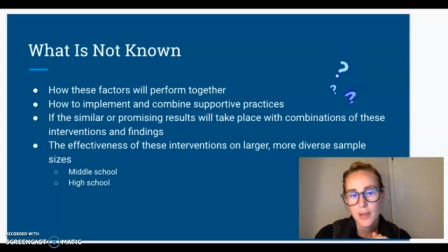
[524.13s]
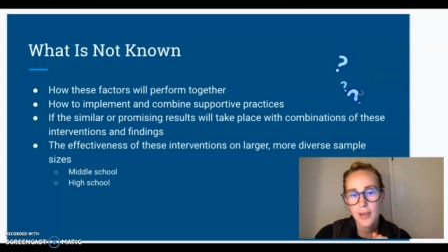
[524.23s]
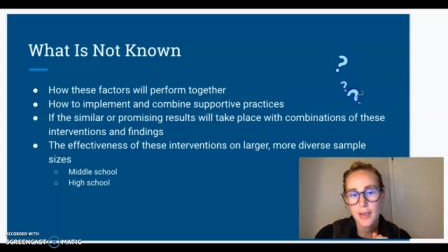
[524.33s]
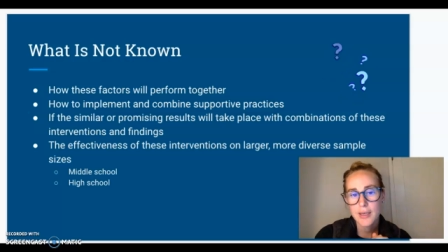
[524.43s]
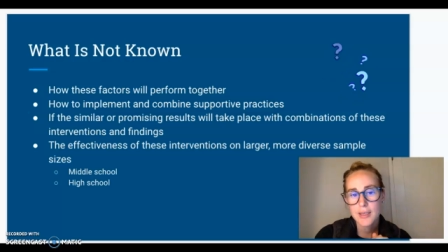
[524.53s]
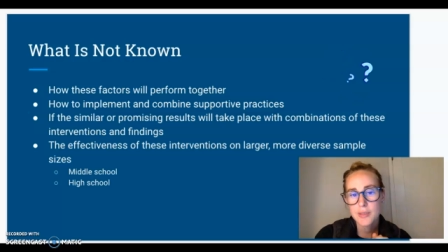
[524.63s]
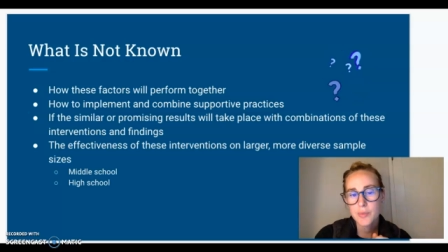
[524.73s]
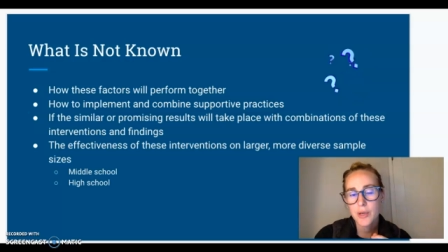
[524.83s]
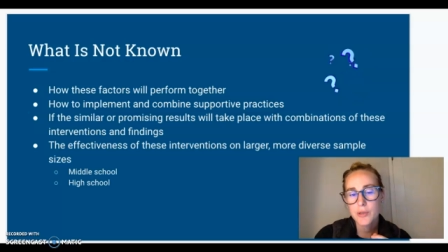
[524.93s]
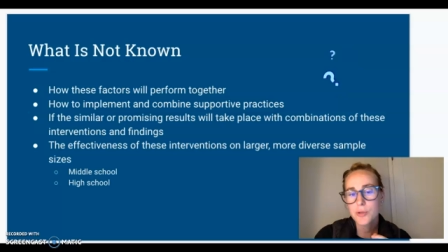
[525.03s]
And
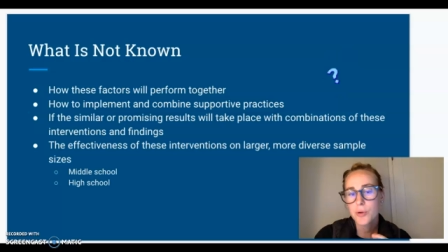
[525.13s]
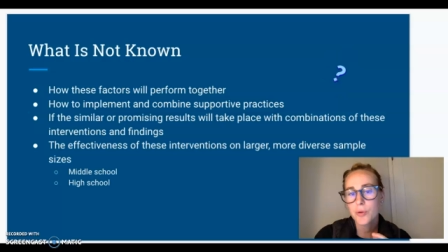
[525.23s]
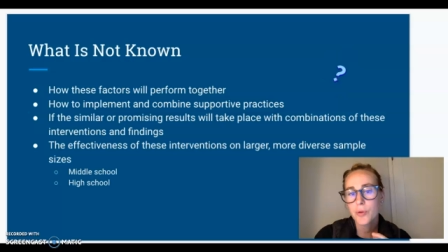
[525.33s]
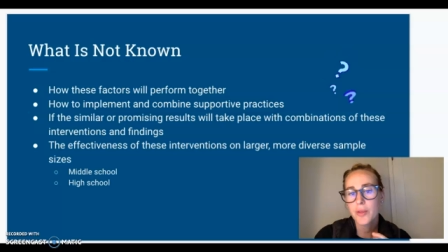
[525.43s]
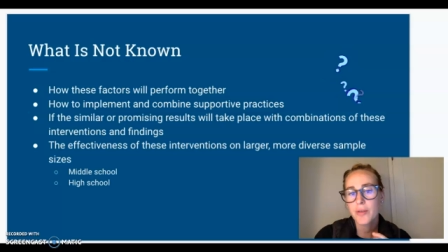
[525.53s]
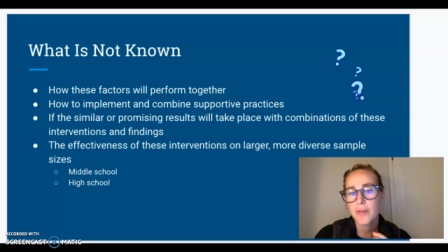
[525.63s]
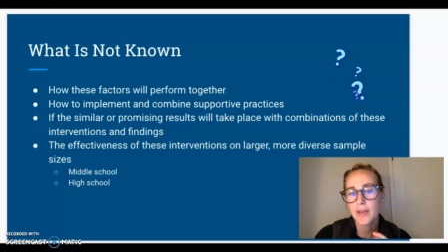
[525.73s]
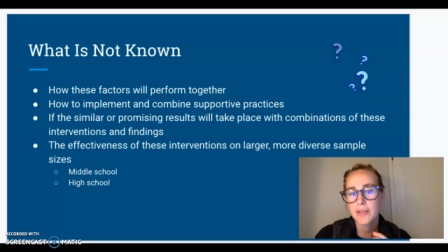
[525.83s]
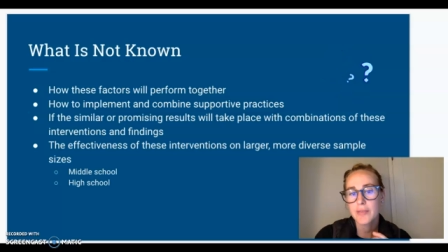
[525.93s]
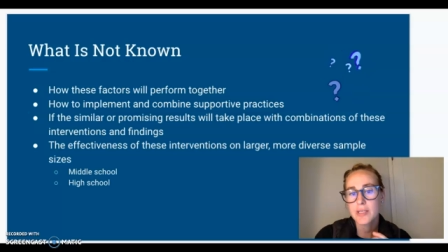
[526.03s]
we also don't know the
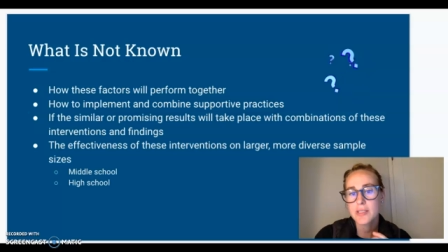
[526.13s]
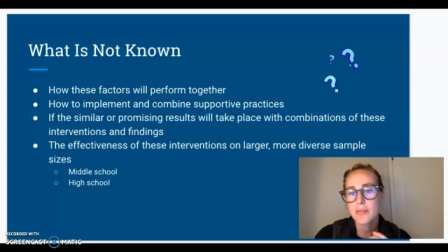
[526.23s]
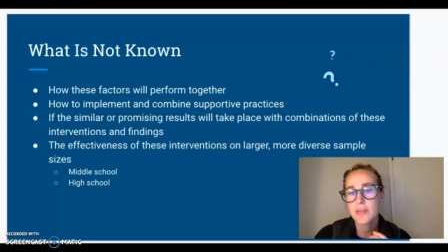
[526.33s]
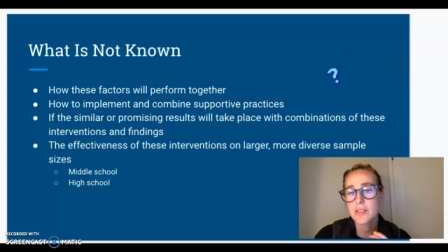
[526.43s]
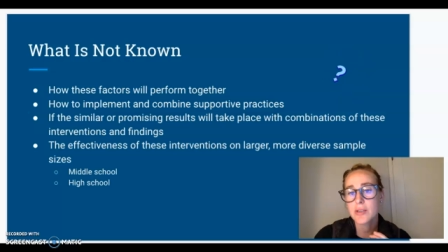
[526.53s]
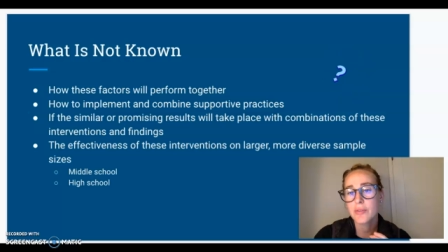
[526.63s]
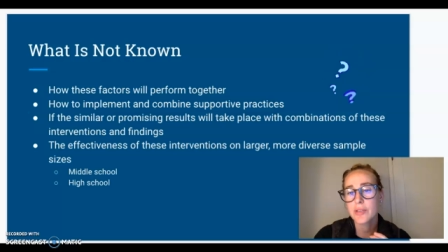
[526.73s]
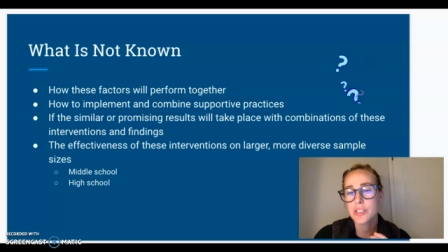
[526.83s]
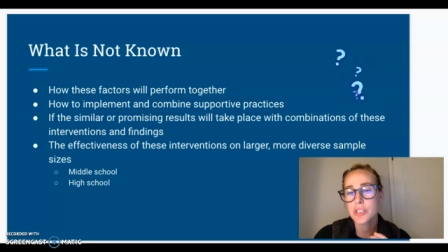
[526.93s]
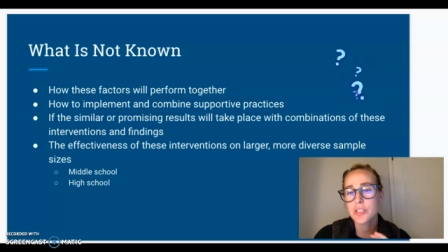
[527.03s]
effectiveness of these
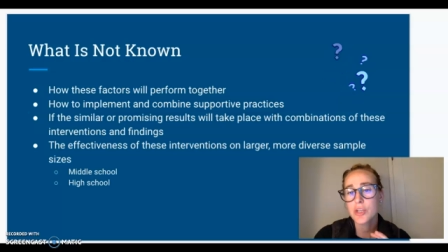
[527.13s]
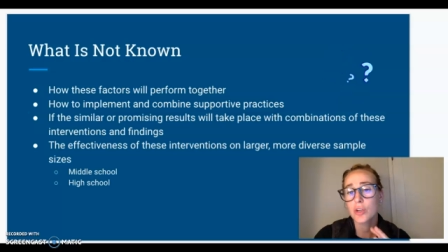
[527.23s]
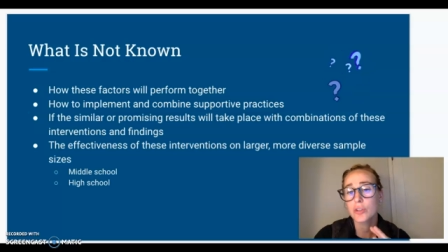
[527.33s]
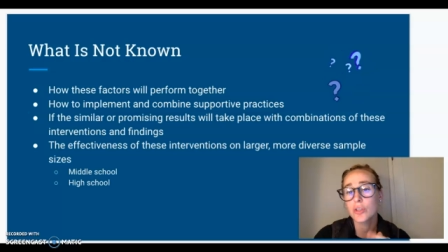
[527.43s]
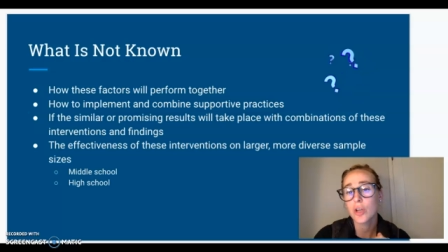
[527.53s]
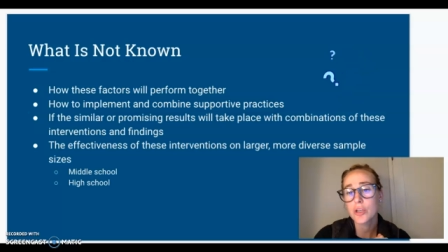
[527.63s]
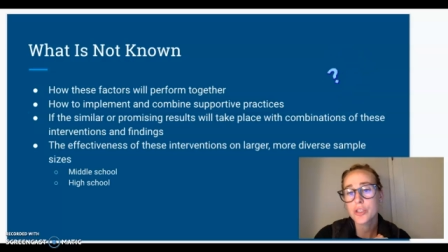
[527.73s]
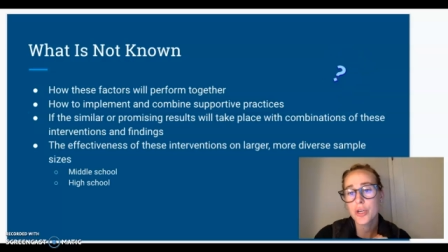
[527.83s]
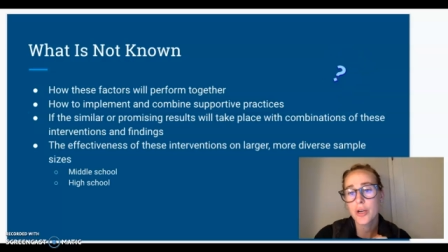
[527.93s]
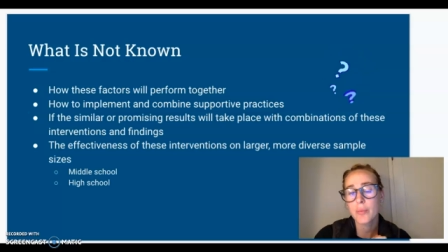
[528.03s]
interventions on
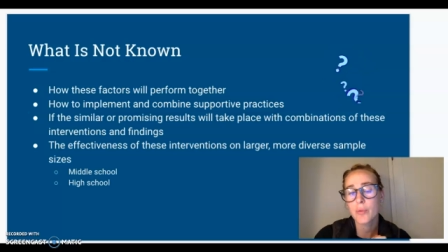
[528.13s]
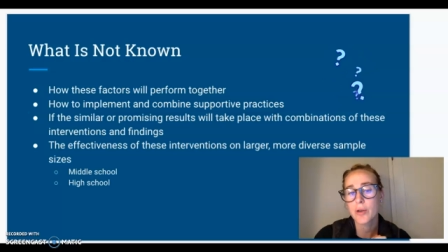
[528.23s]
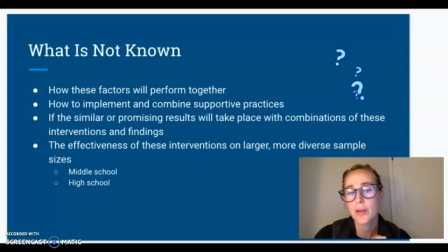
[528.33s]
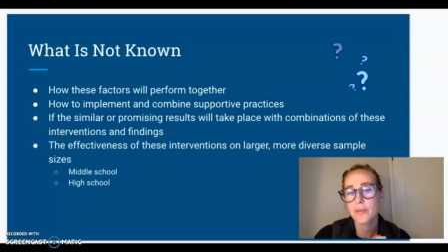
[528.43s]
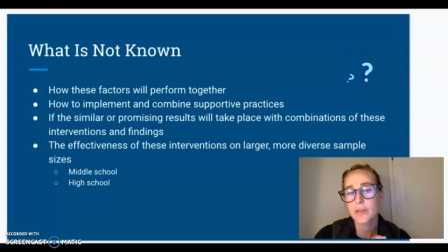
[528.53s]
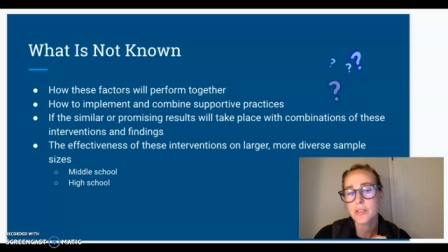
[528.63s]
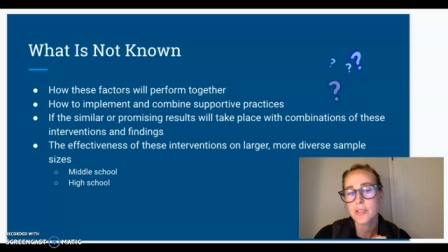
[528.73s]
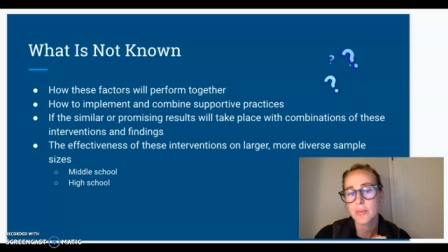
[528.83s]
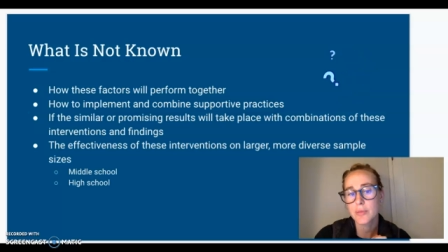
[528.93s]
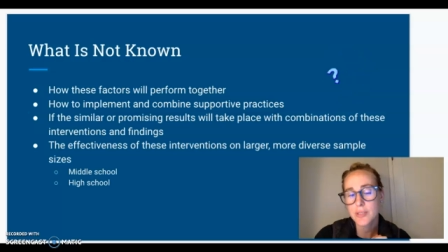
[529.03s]
larger and more diverse
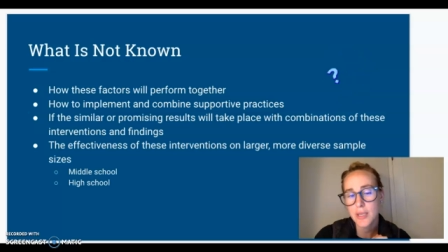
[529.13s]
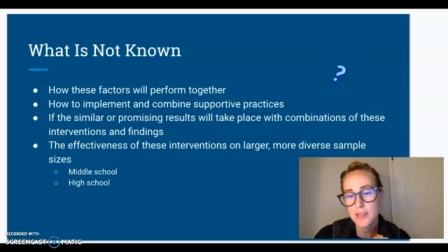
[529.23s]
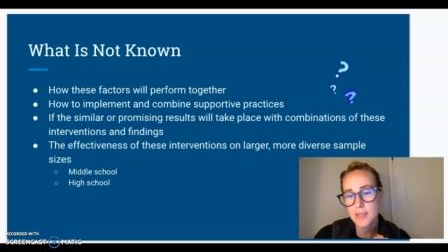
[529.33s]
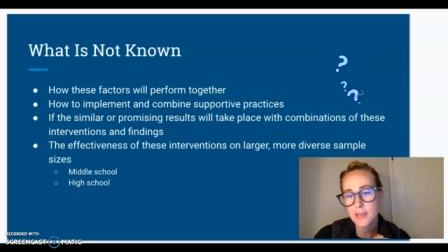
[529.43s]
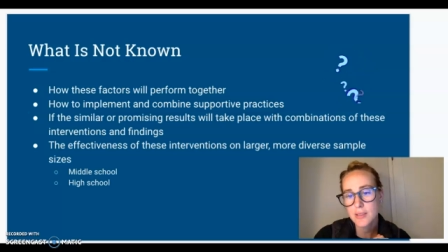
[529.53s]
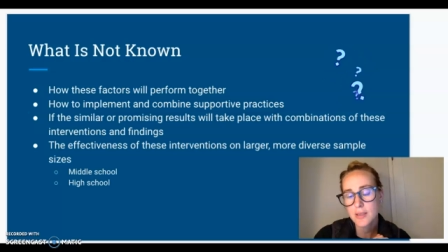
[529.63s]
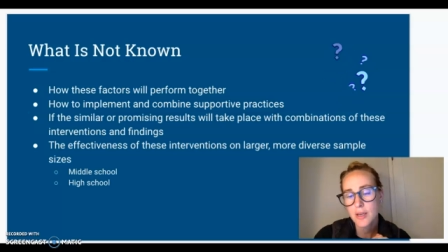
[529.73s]
sample sizes.